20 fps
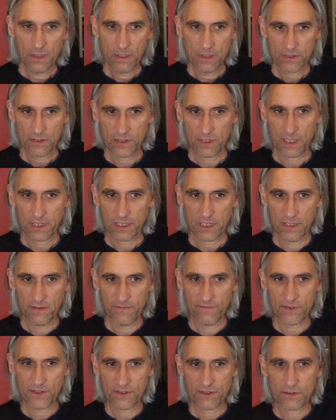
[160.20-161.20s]
so that
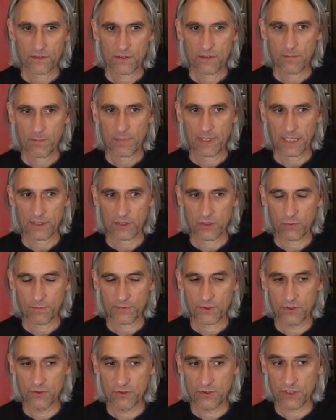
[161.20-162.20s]
gives black the
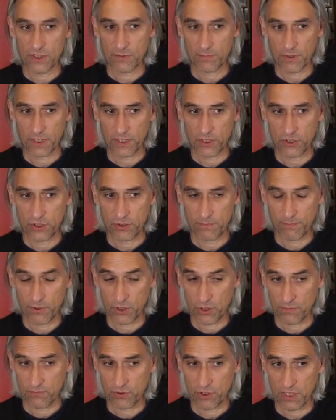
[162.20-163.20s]
opportunity to play
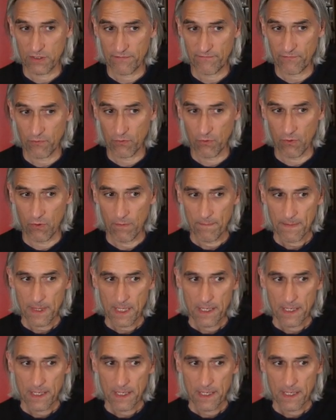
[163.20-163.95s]
bishop g4